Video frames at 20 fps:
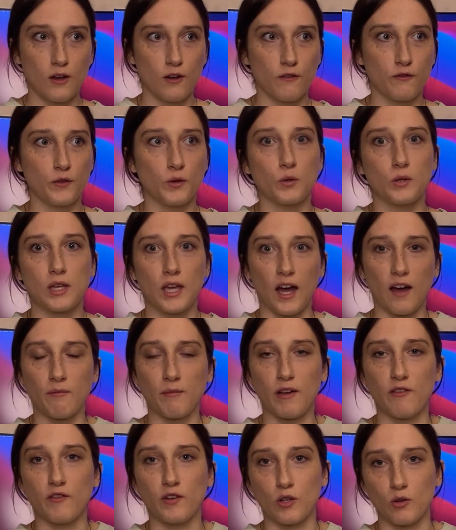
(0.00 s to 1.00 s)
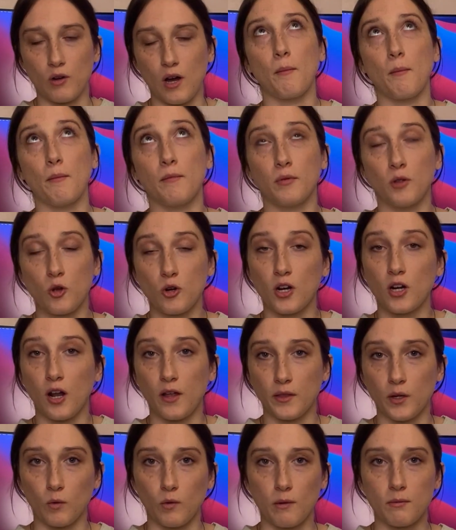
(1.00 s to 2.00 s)
fully have my video uploaded on
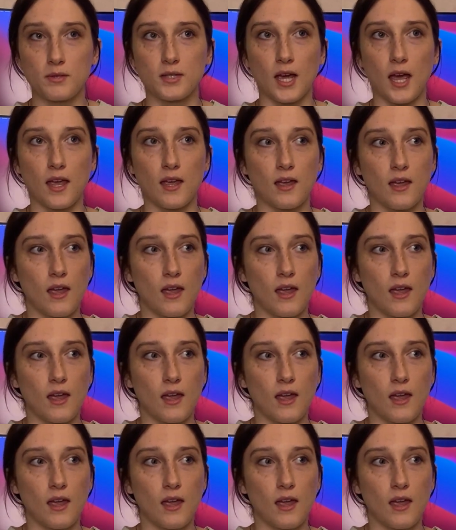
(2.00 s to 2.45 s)
their website.